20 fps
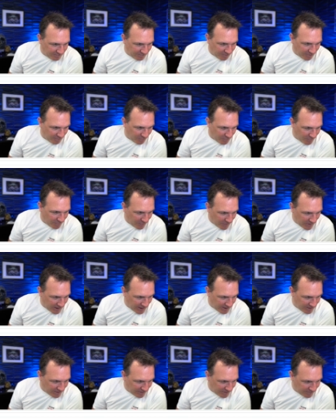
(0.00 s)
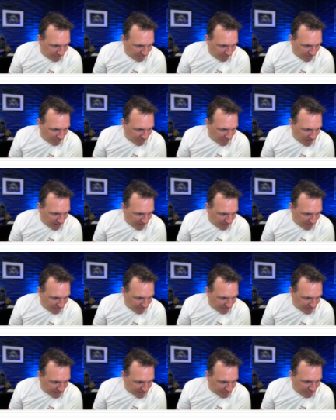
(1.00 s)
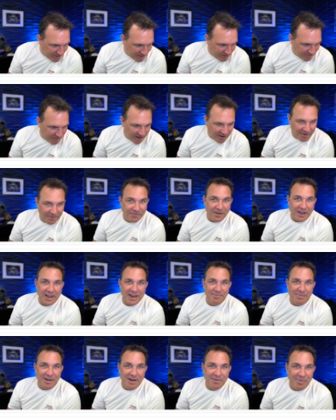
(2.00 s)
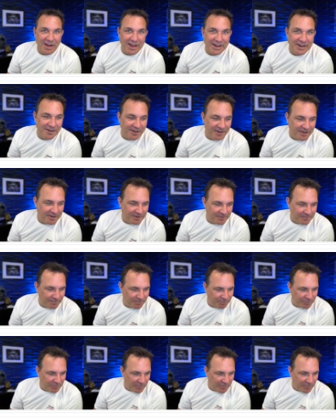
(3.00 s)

Firmware firmware is being verified by miner.